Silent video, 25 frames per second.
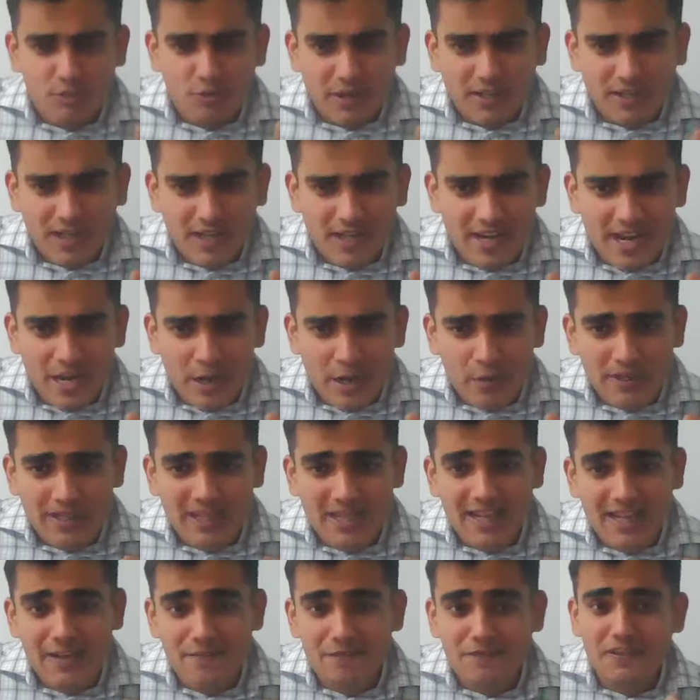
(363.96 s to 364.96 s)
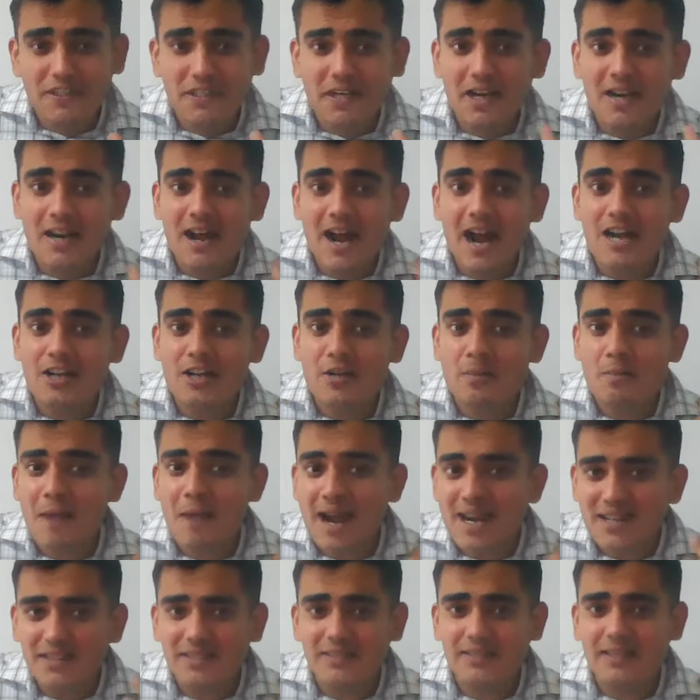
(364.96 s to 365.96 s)
restricted area if they are
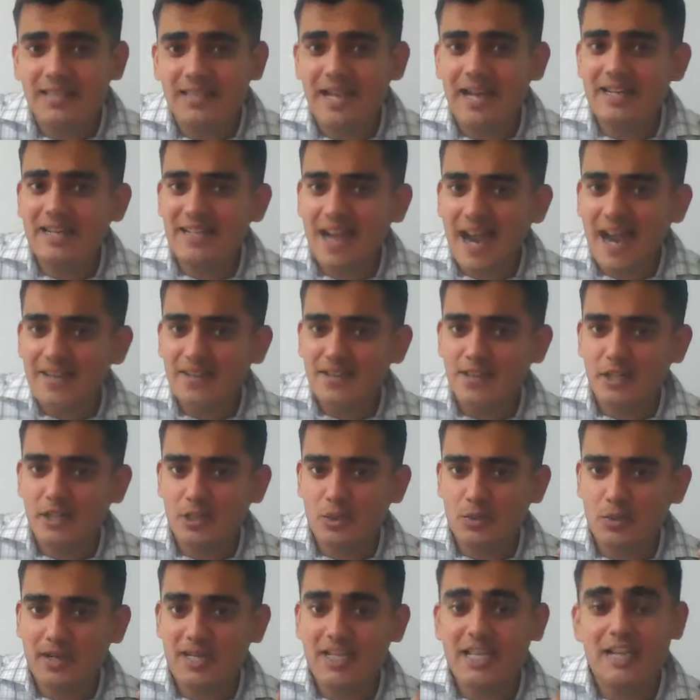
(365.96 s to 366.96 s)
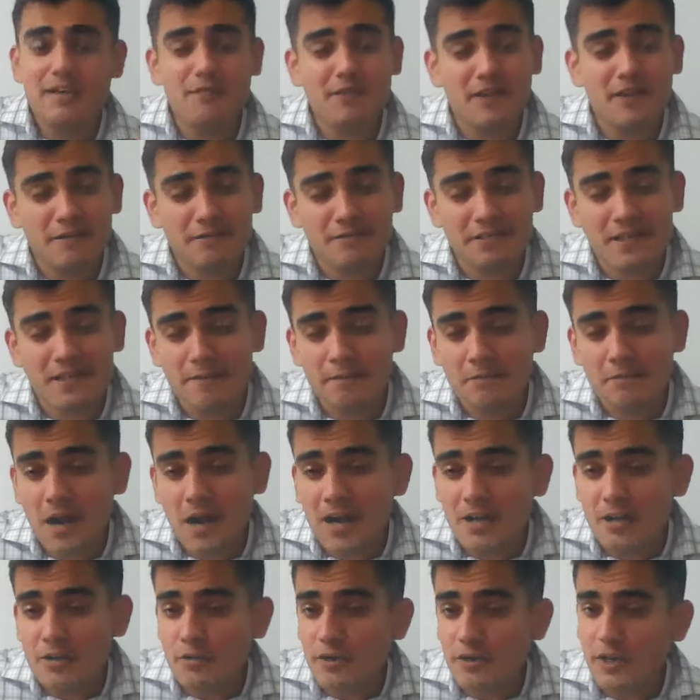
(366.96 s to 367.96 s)
automatically entitled to it, even if they have
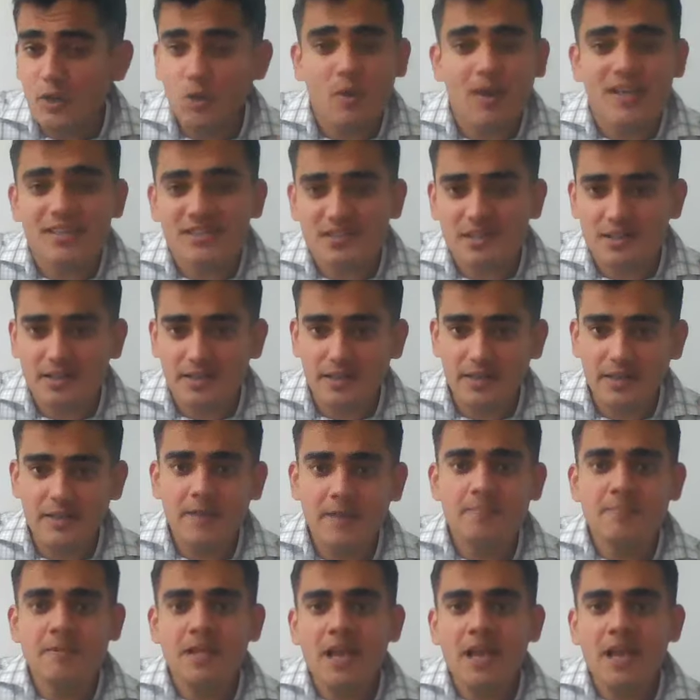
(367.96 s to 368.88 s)
not requested it.